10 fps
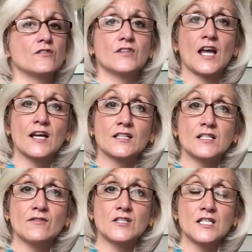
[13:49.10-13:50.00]
of the
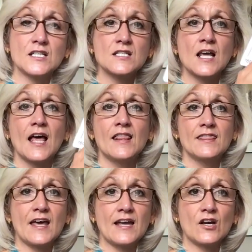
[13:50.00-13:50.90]
activities
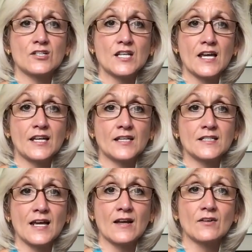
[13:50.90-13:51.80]
they are taken
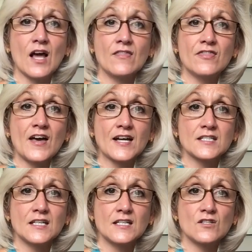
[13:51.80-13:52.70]
down and
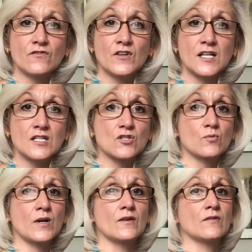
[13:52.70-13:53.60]
that is finished
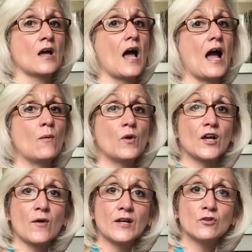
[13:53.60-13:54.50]
with, and we're
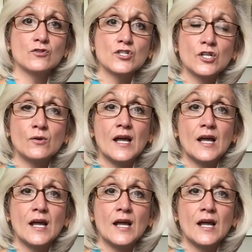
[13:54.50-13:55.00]
going on to